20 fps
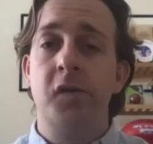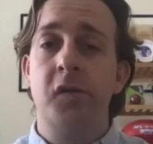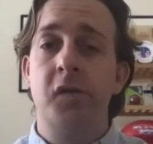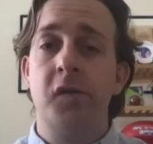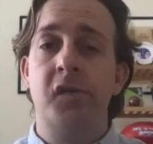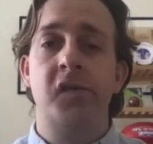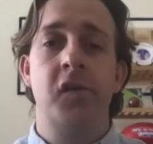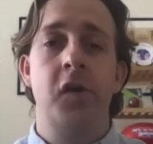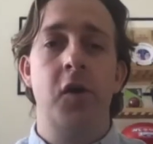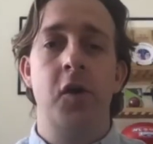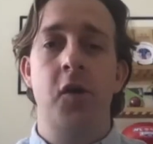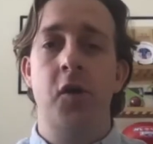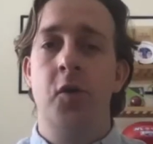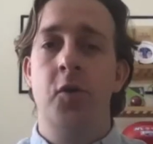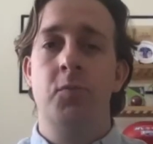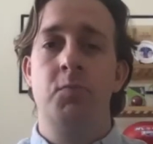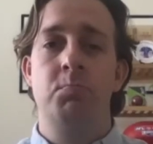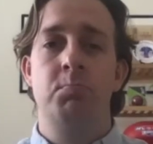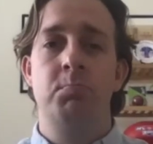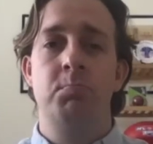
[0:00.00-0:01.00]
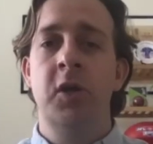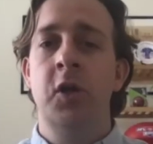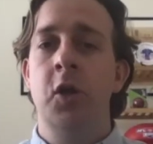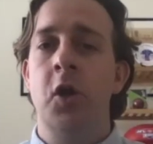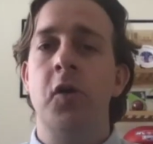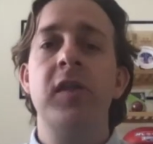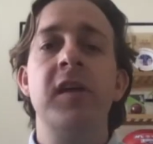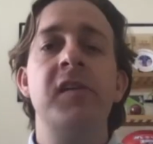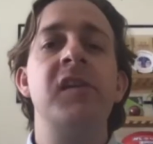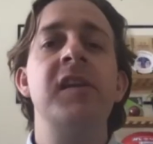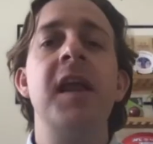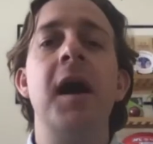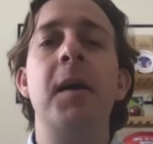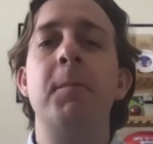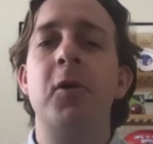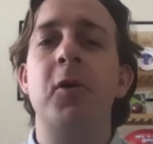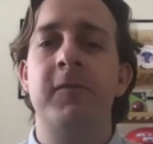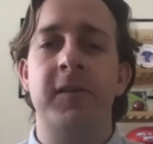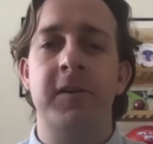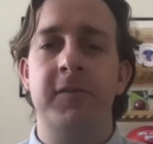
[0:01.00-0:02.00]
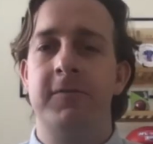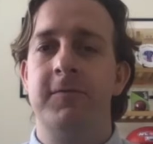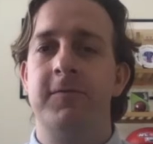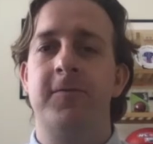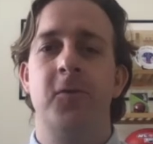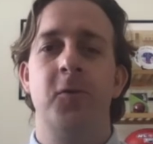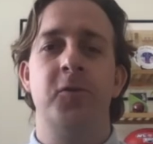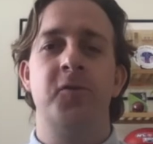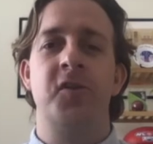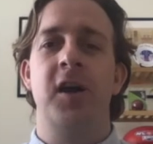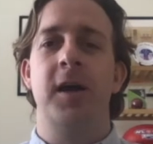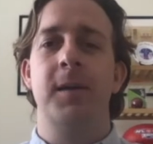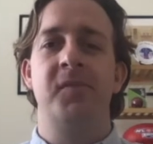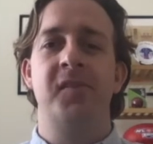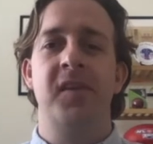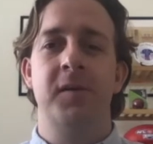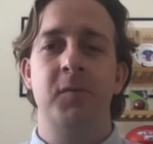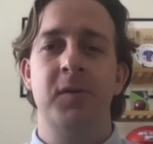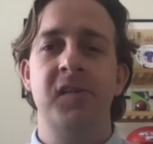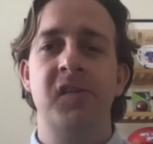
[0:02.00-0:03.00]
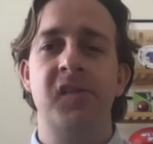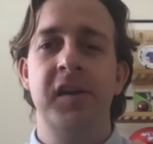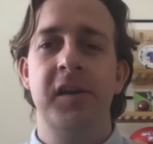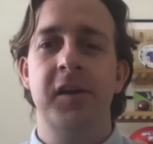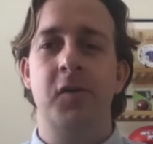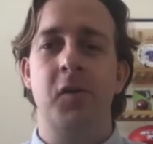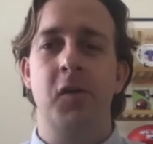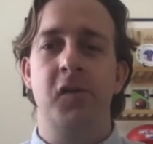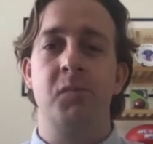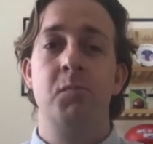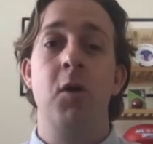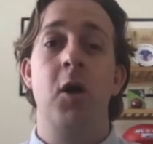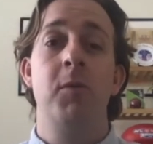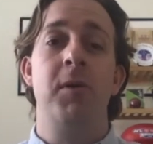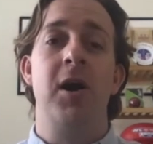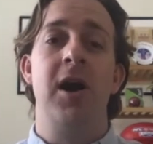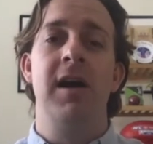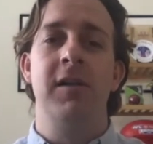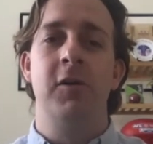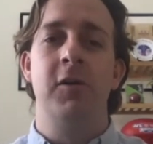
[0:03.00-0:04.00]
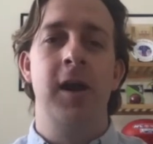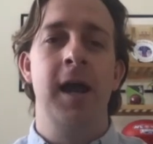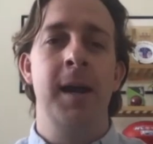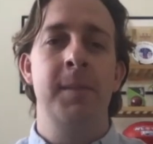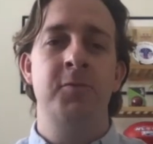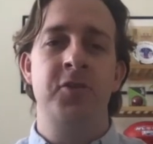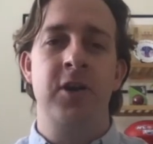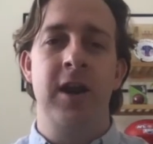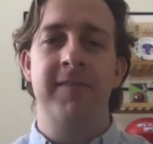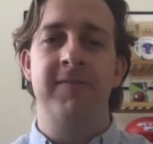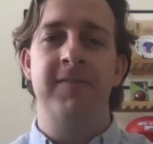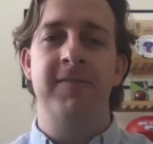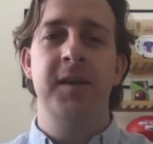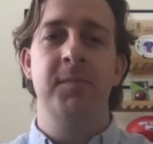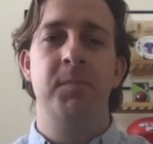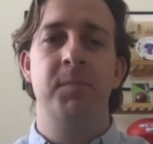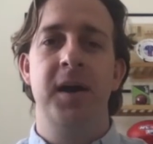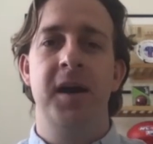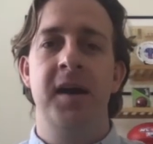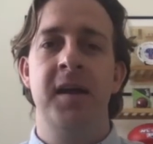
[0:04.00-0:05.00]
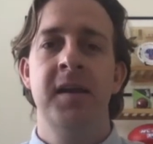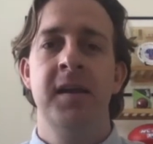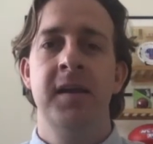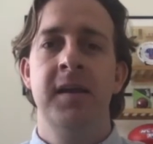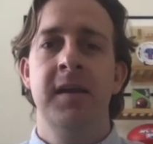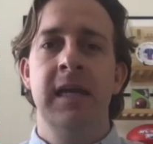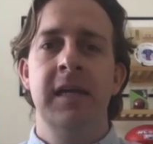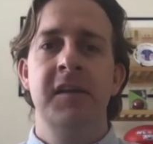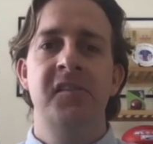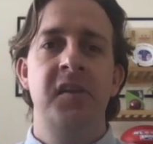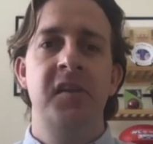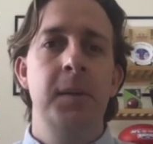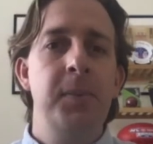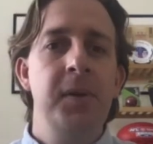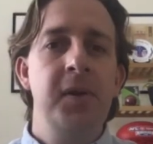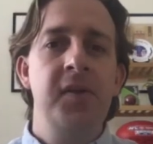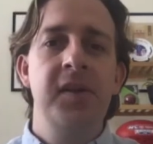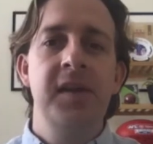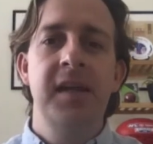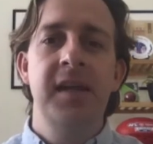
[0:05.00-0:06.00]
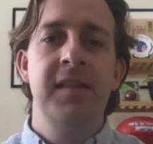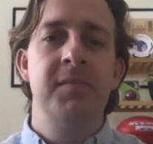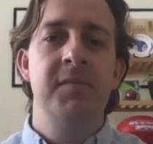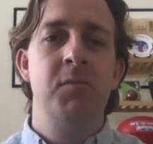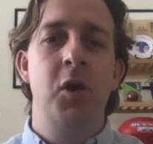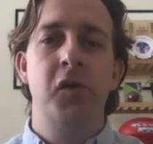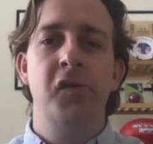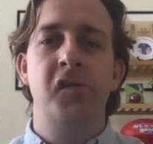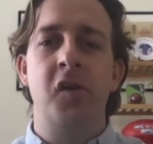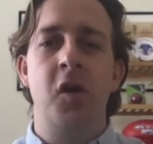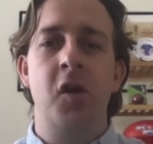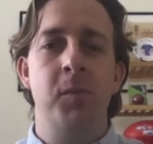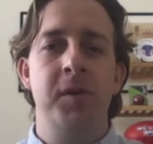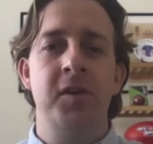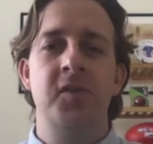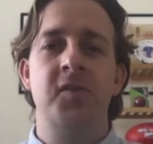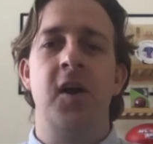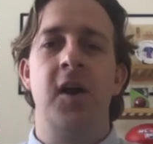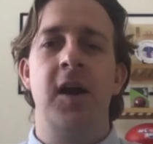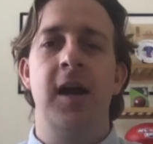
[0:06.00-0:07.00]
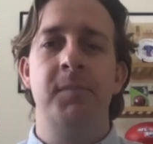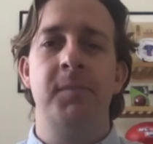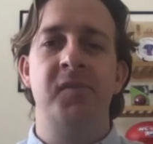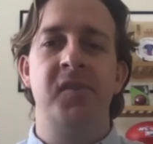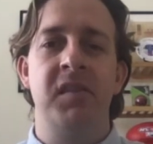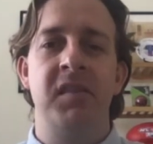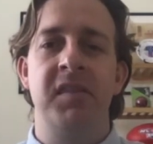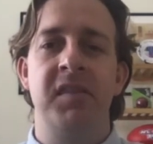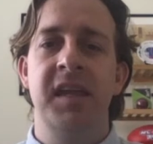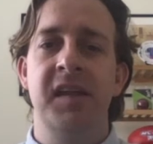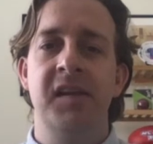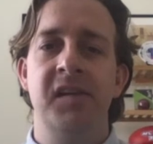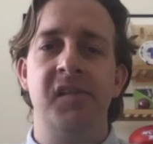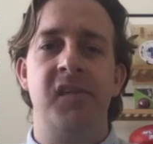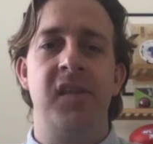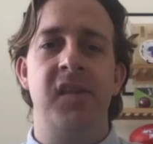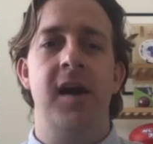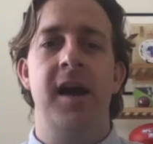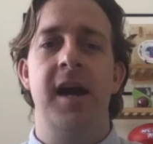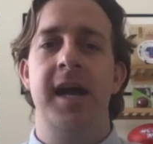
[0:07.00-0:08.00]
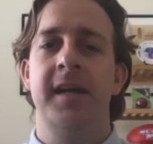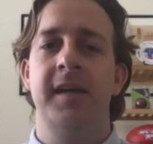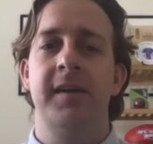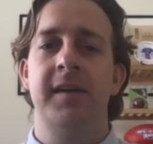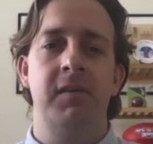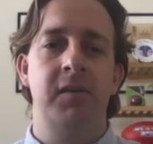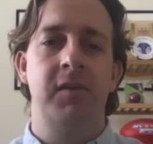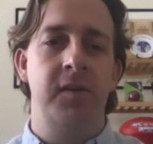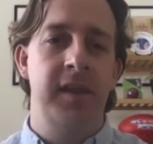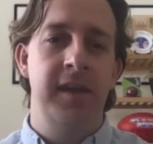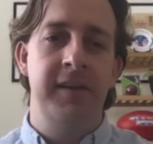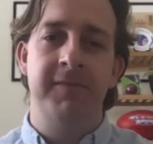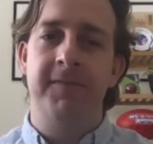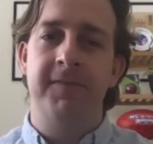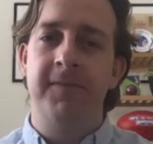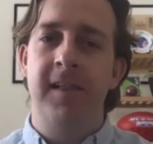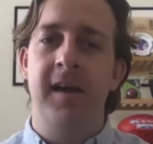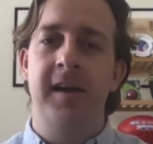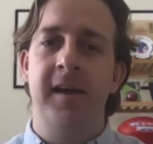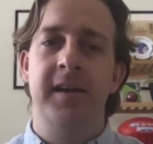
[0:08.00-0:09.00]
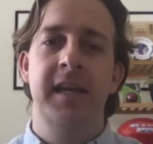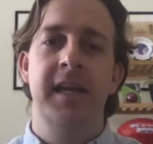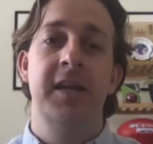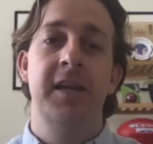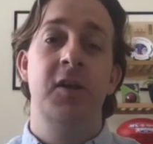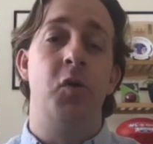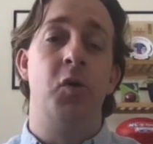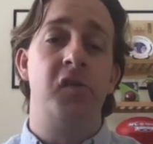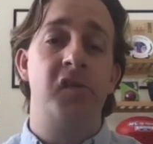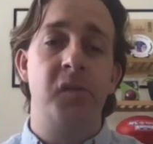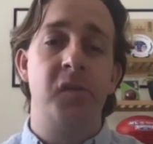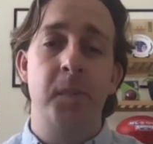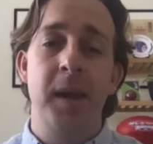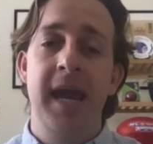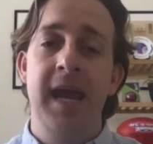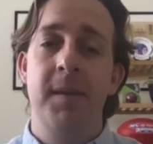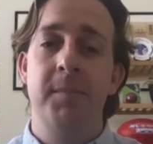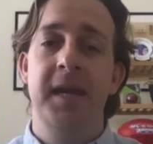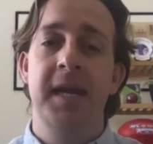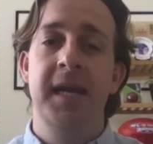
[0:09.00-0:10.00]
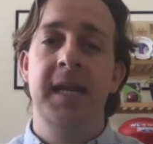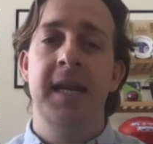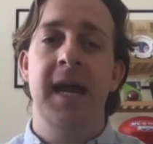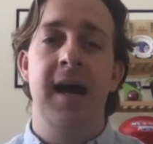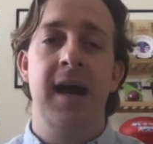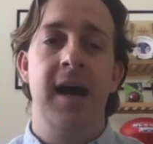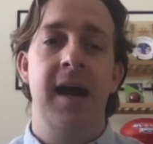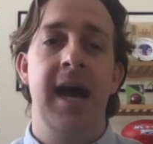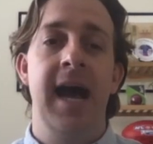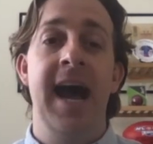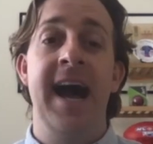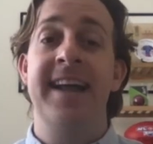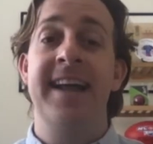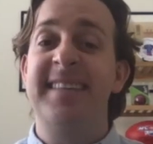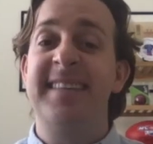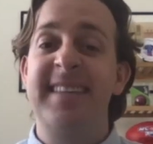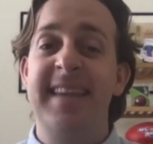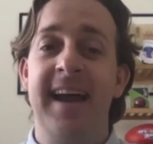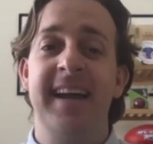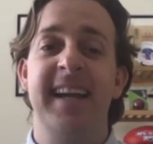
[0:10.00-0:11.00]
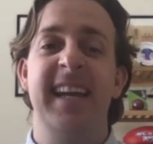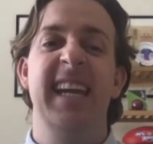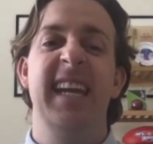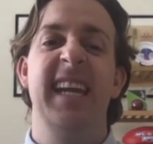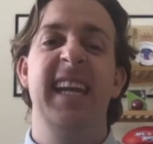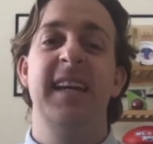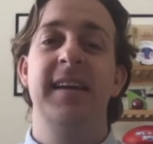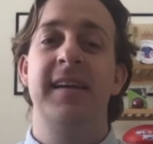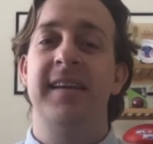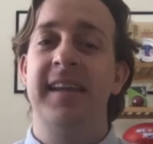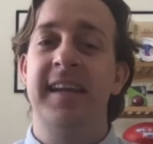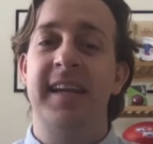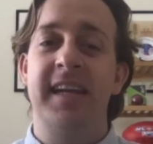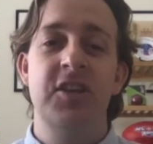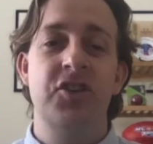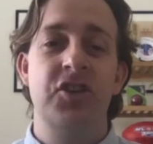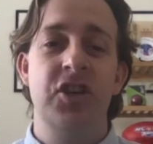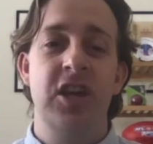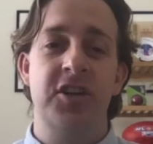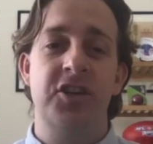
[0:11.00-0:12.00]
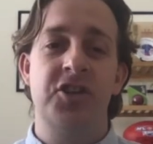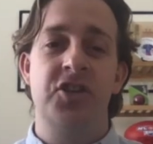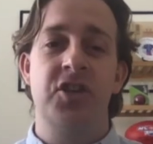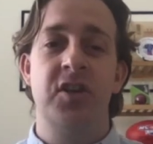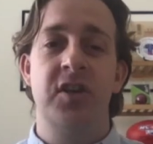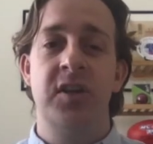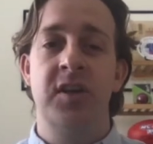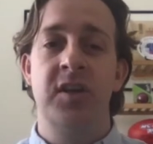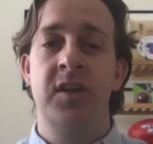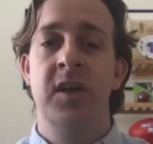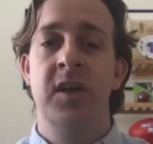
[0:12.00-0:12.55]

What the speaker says: So, there's a number of different fraud types that we see across mobile or app traffic, but typically the most common types are things like click flooding or spamming, ad stacking, click injection,